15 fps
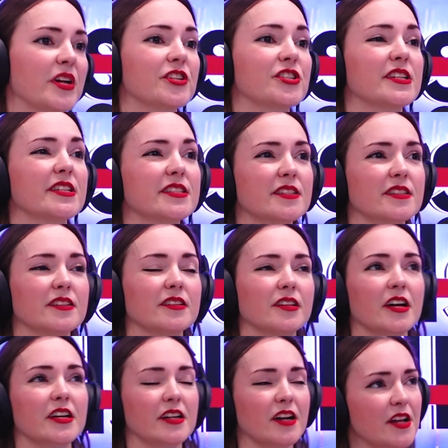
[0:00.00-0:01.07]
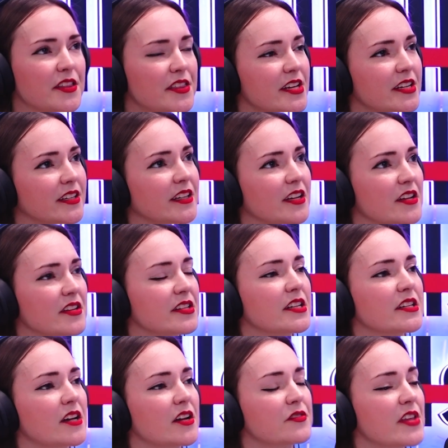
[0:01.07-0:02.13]
which is like I think
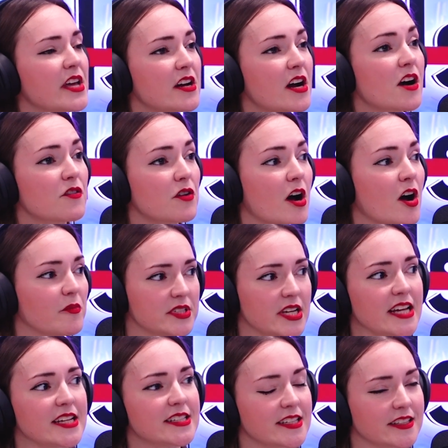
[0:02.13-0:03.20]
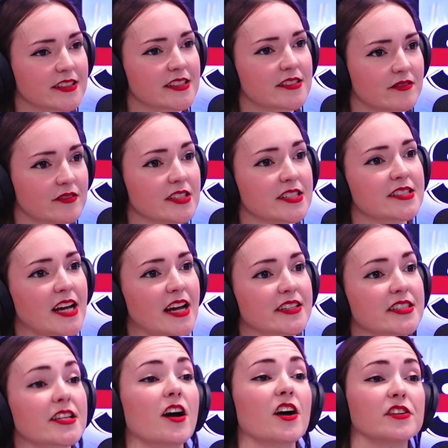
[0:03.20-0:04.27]
they are updating the
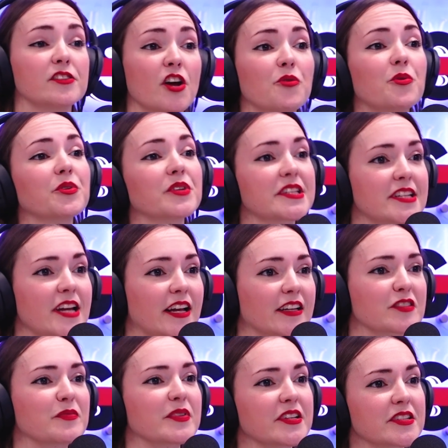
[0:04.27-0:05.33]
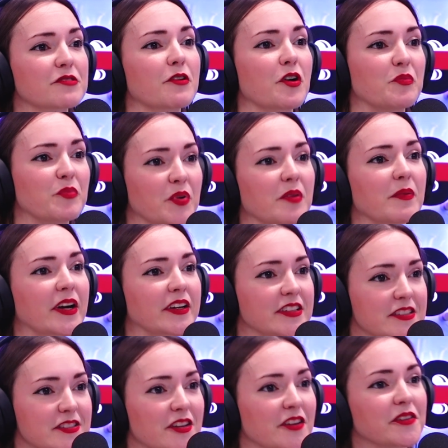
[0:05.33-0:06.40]
stats. I know all the stats because I wrote a book about
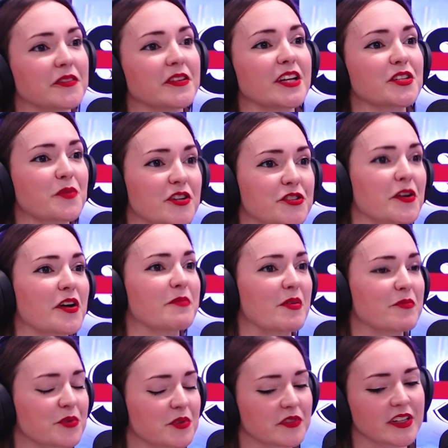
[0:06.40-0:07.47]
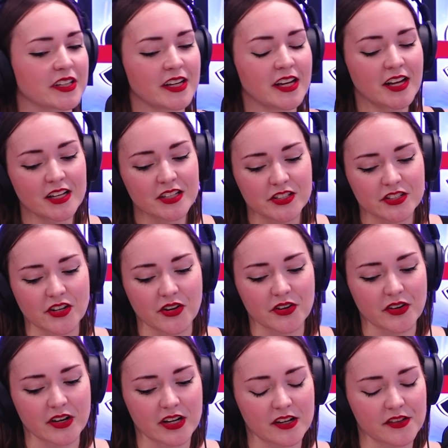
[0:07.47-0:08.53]
it, so that's why I try to remember all of it.
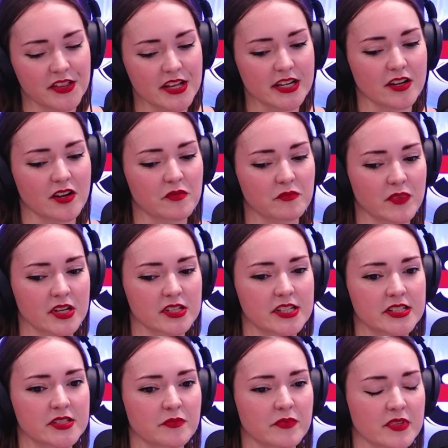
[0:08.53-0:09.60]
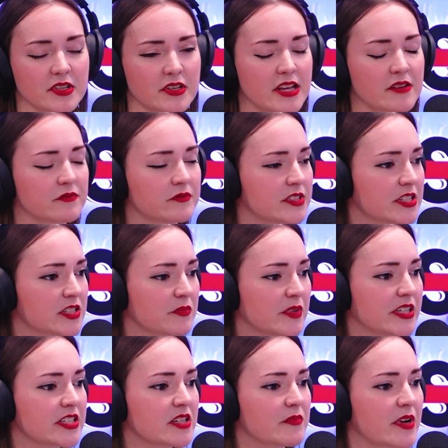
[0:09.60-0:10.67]
So I think
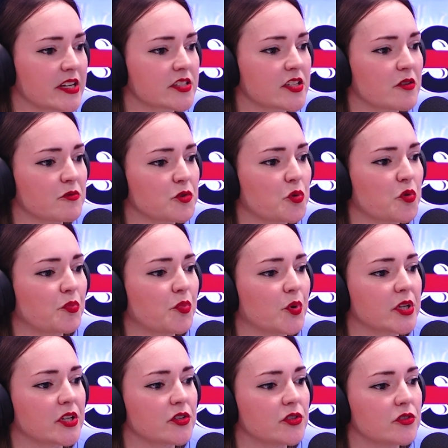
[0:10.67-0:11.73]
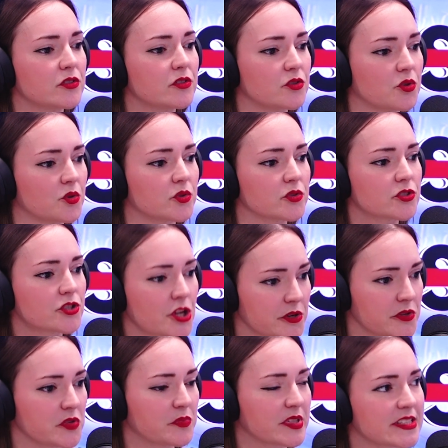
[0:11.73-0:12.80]
disability makes up
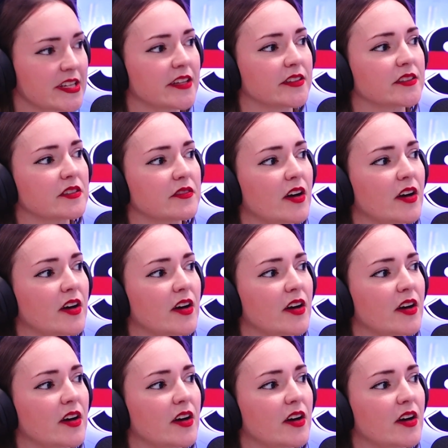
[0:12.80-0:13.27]
0.02% of